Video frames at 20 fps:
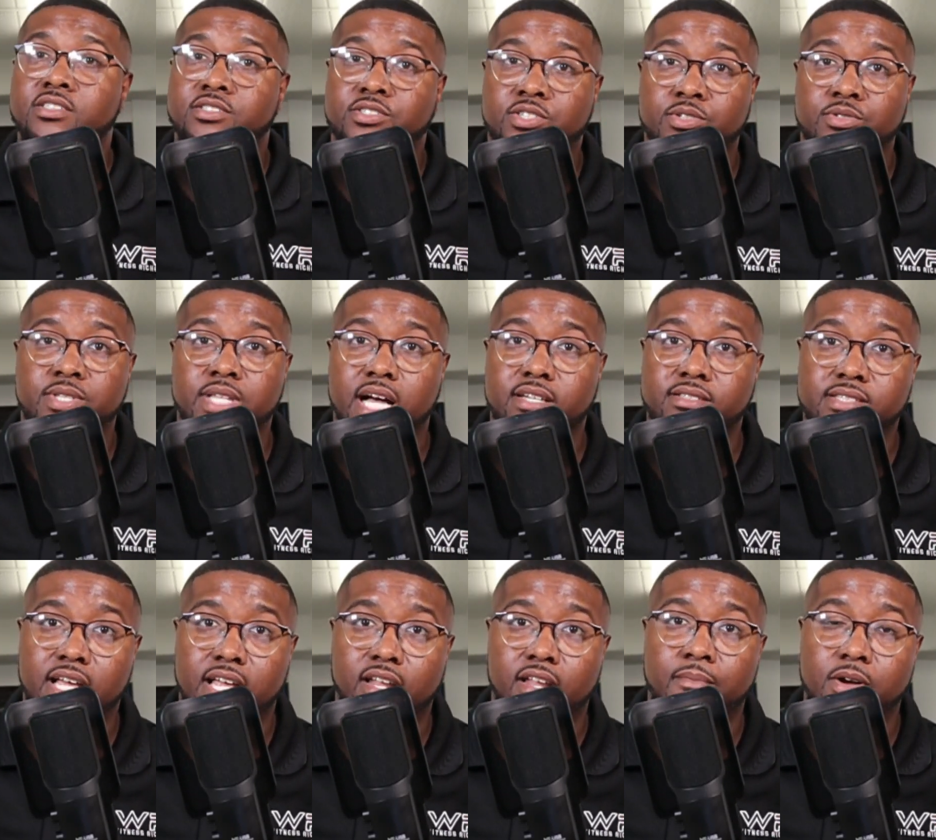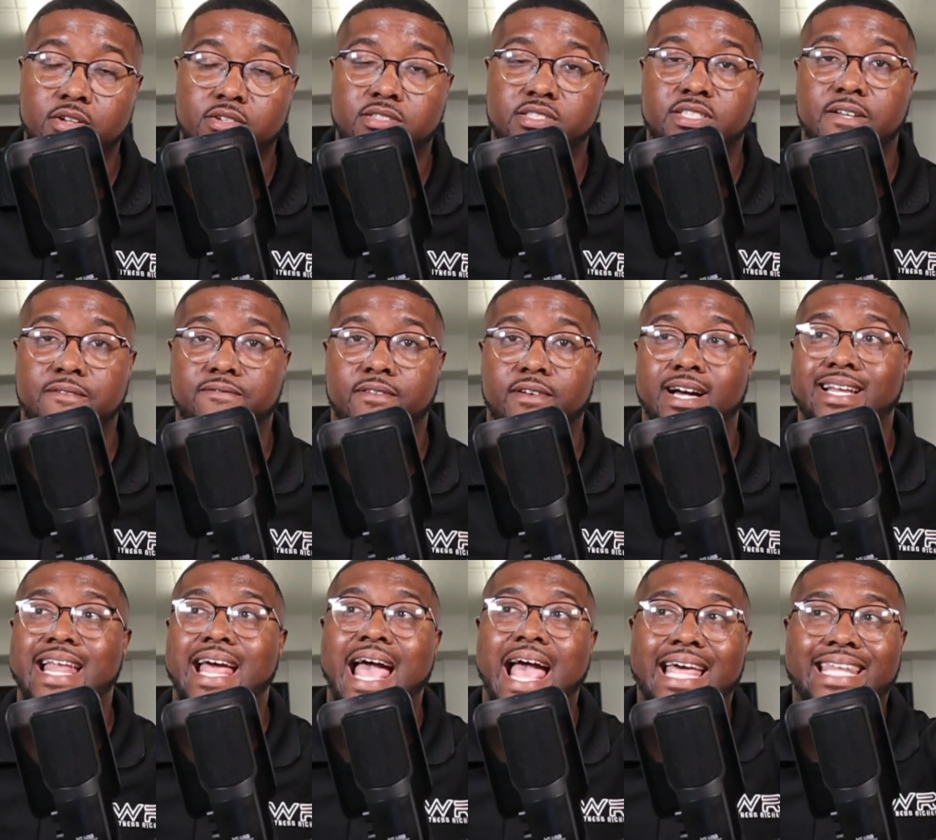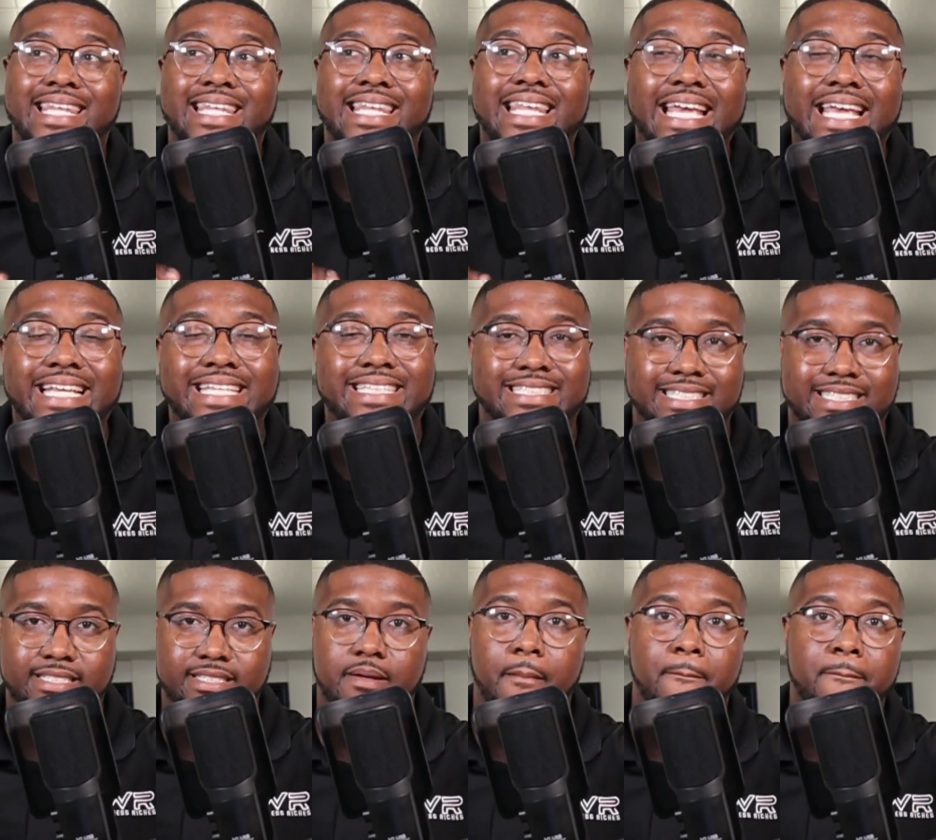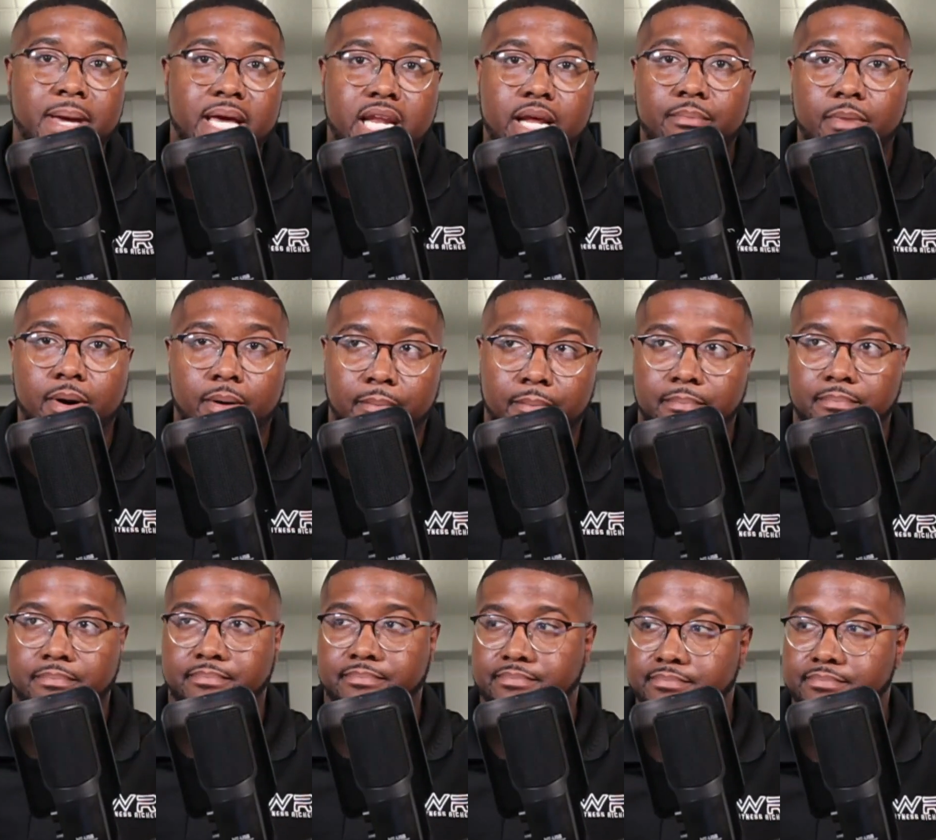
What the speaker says: $2,000 emergency fund at least, minimum.